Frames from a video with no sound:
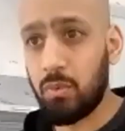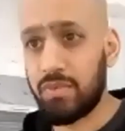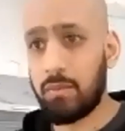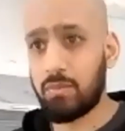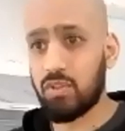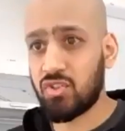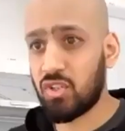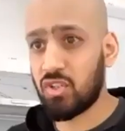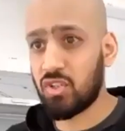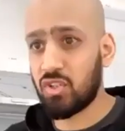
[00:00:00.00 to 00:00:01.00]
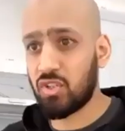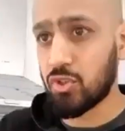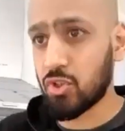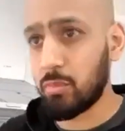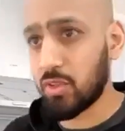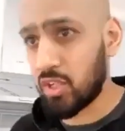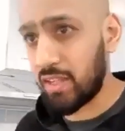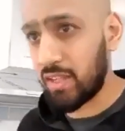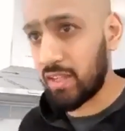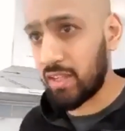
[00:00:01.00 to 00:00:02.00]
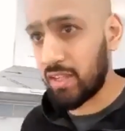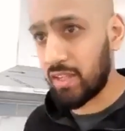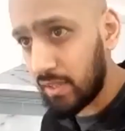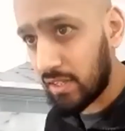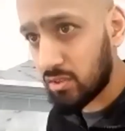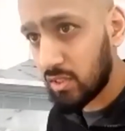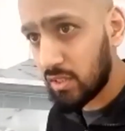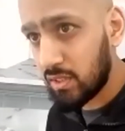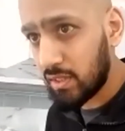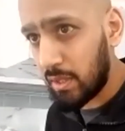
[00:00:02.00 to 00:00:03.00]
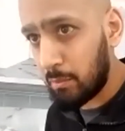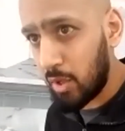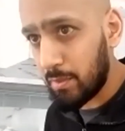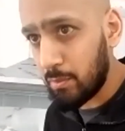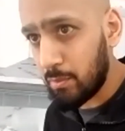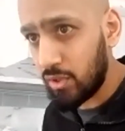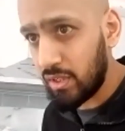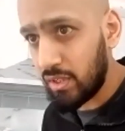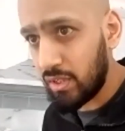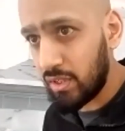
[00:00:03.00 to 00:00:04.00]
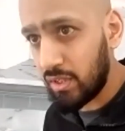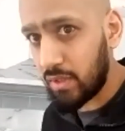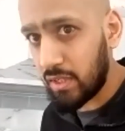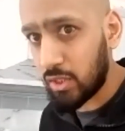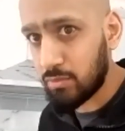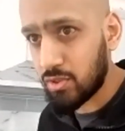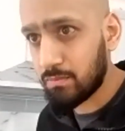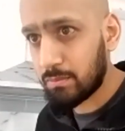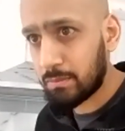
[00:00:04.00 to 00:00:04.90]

that because you don't want to put too much. Like that might be more than enough there, Shams.